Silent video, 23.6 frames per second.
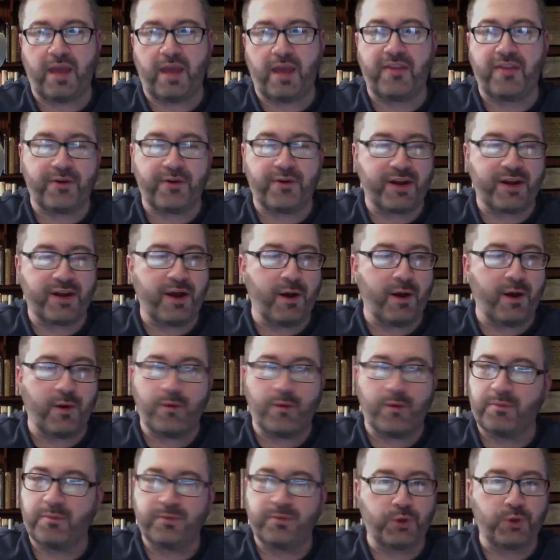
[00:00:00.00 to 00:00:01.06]
there you
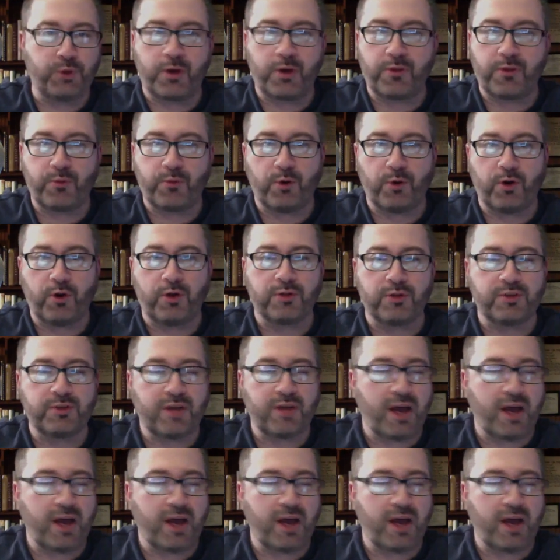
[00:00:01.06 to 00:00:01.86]
go. Joy to the world.